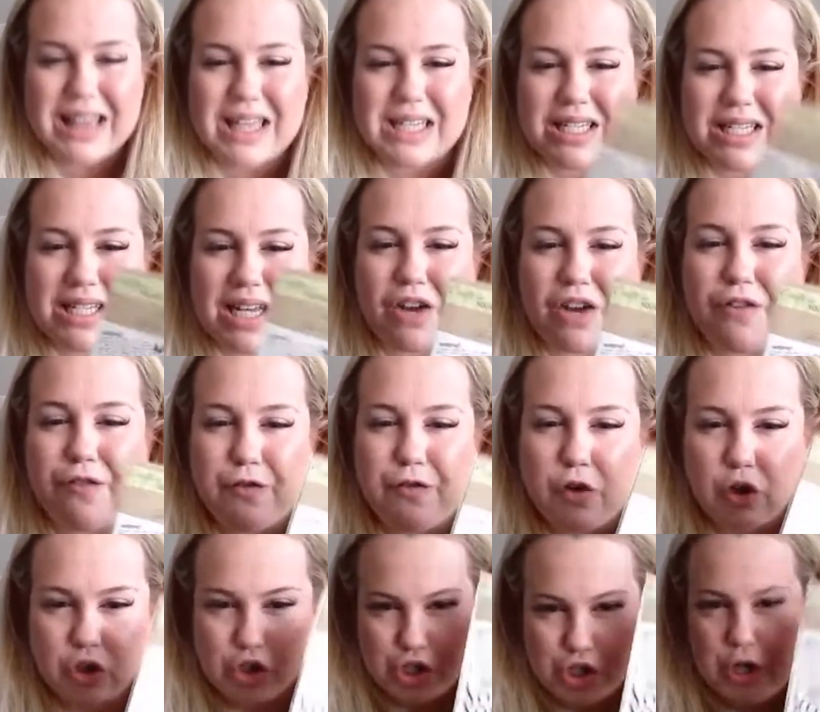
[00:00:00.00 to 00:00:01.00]
This is like a
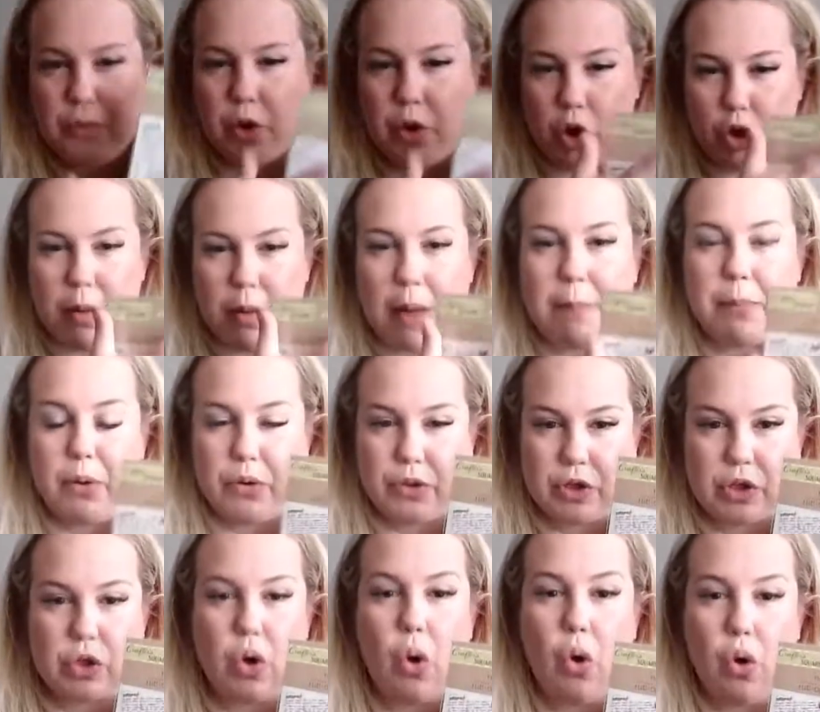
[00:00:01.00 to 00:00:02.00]
full sheet where you might put
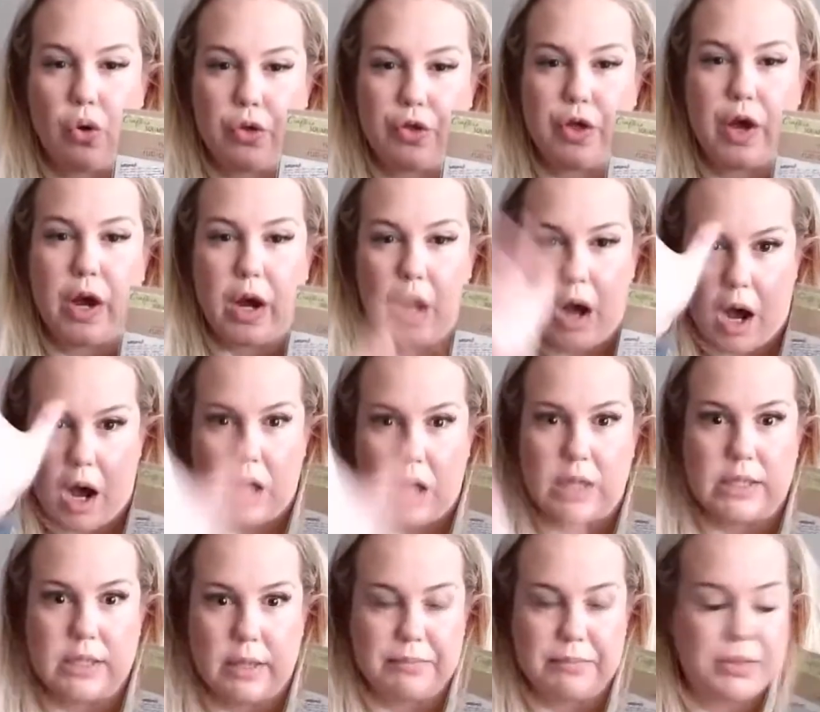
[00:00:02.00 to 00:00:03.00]
this whole thing
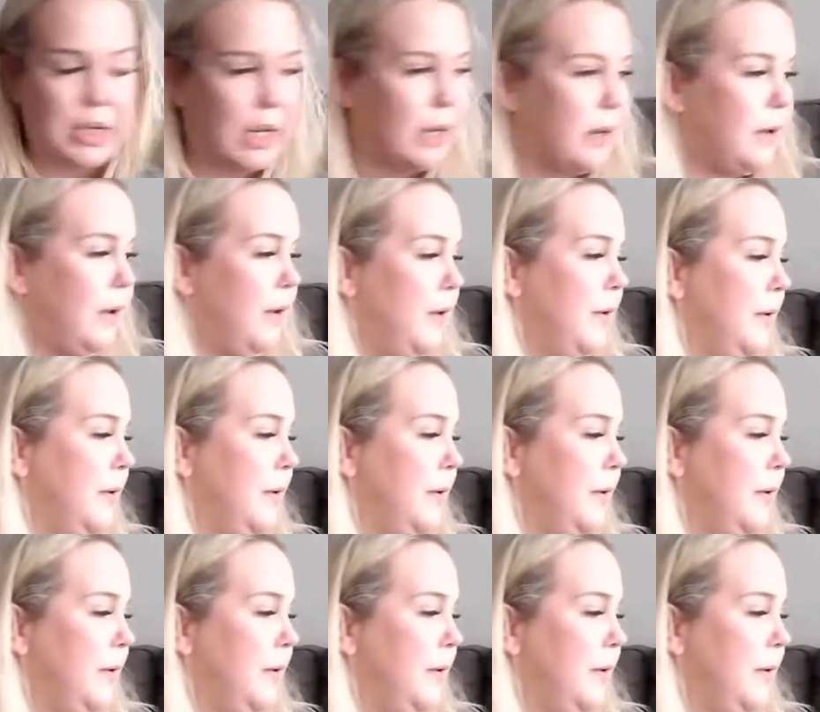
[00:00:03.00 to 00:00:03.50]
on something.